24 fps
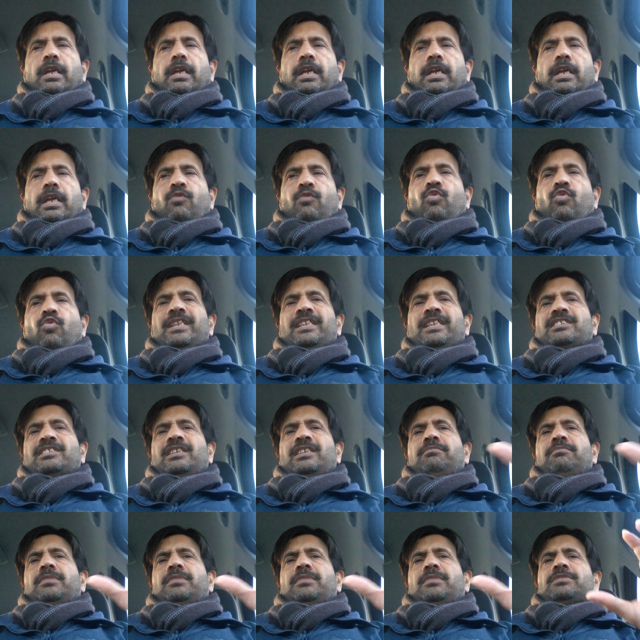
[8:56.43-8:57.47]
And while the
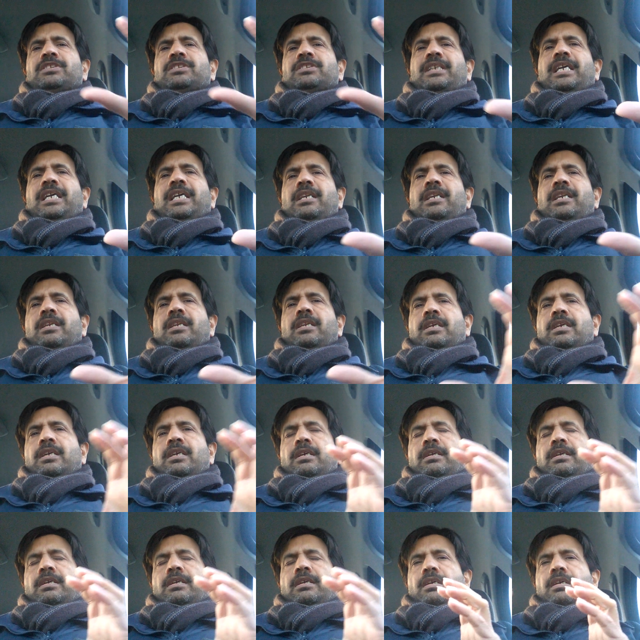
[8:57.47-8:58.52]
symptoms can
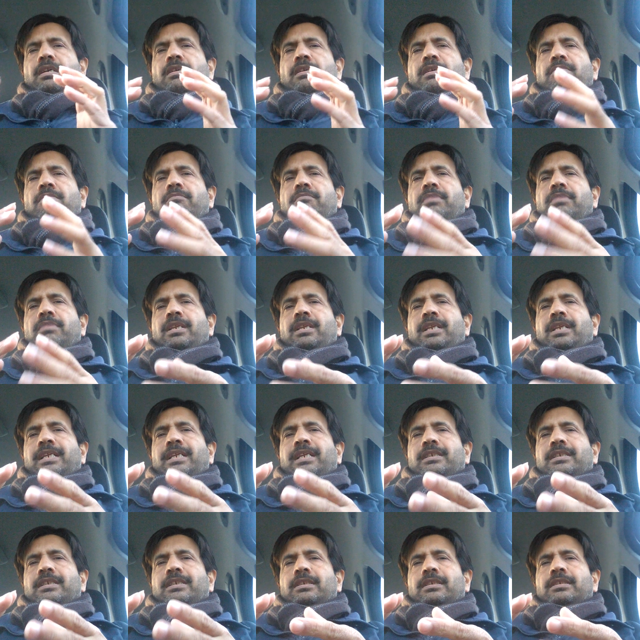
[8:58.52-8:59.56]
uh, uh, be
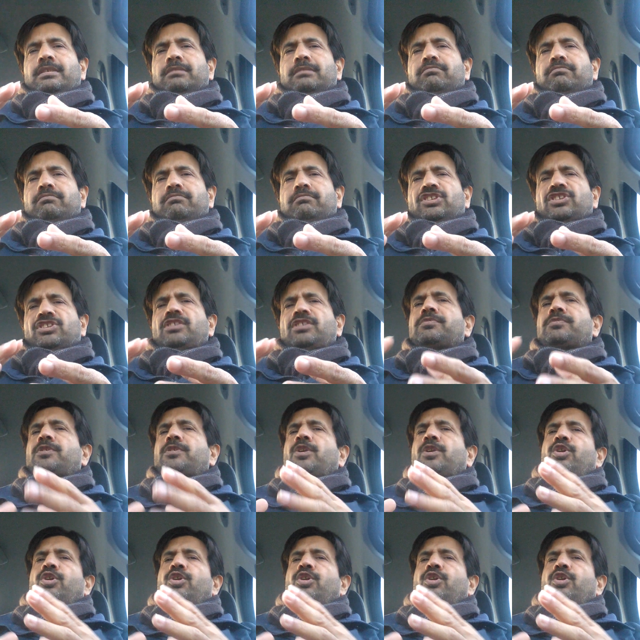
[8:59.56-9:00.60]
like uh,
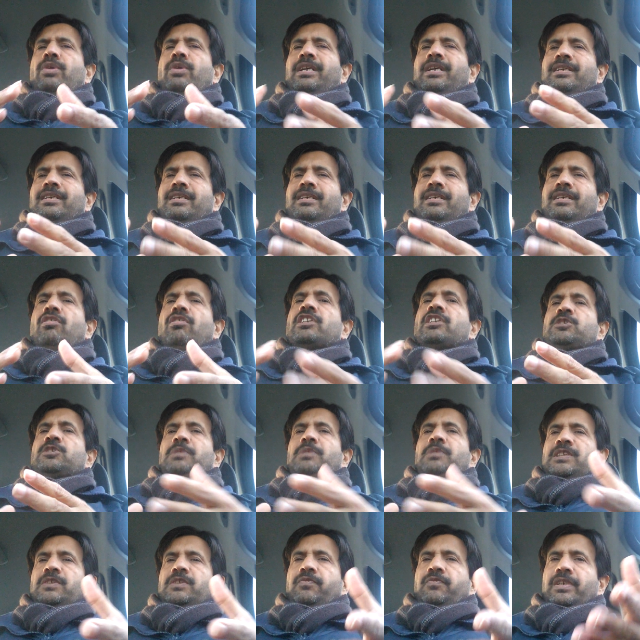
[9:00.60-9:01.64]
subtle, you know, and uh,
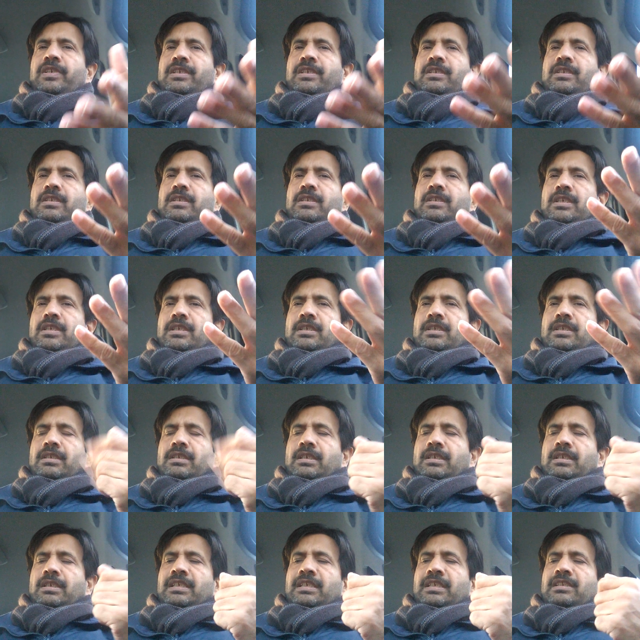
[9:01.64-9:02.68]
non-specific,
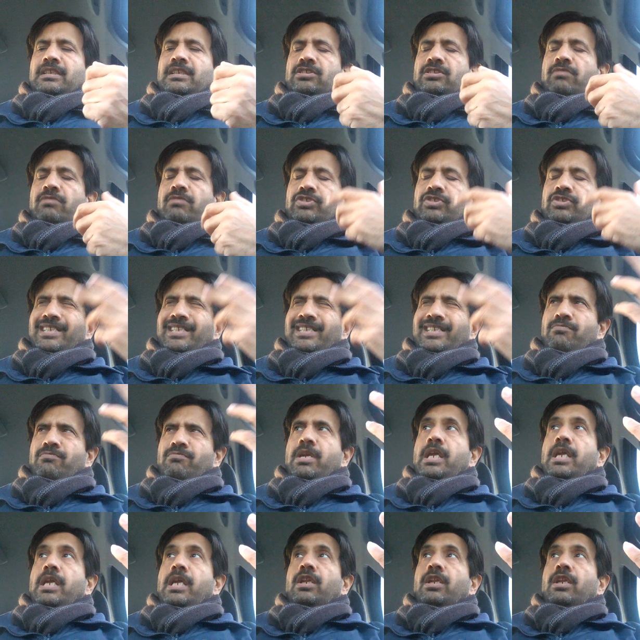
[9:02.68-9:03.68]
and some signs may